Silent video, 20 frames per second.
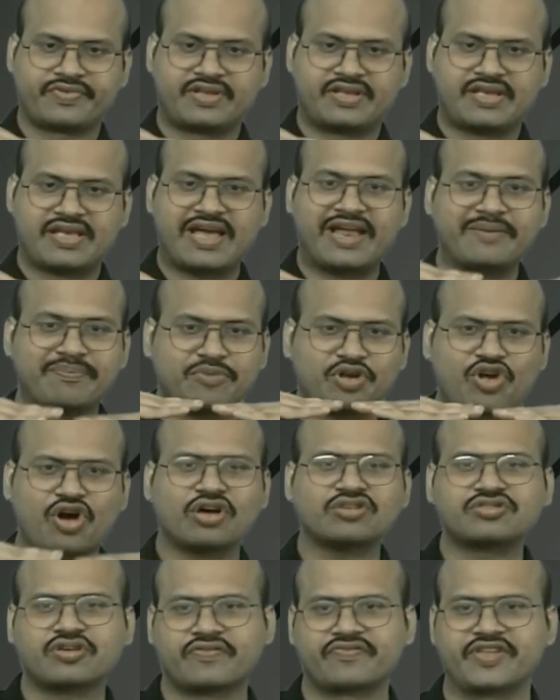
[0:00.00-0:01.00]
and
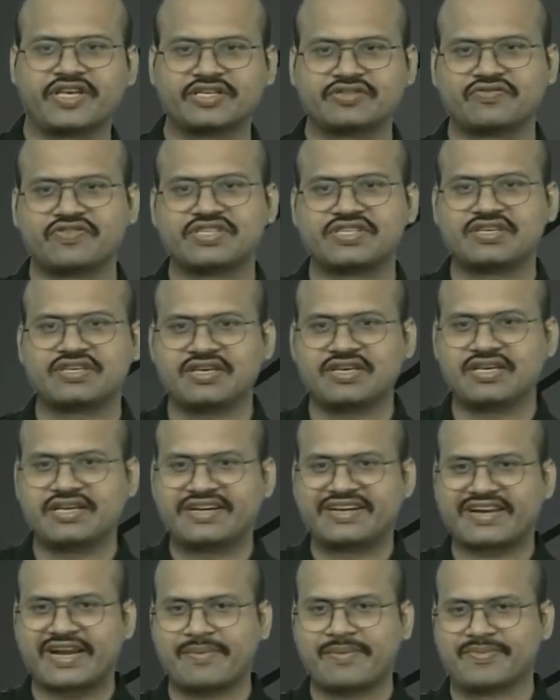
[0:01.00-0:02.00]
because of this we see
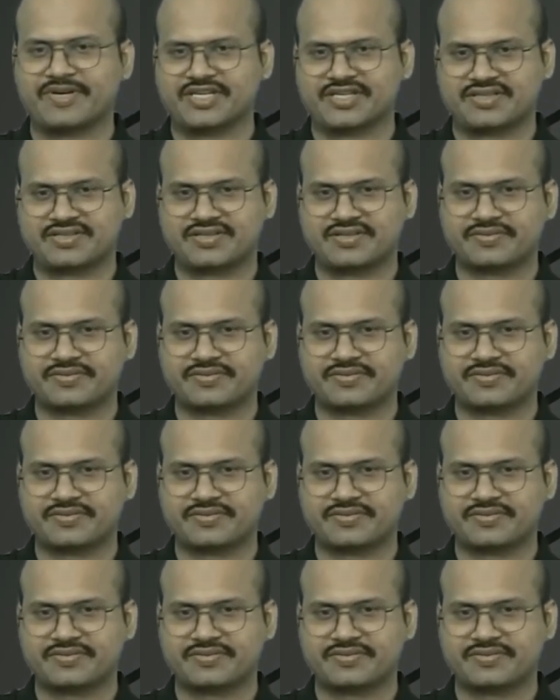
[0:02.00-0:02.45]
tremors.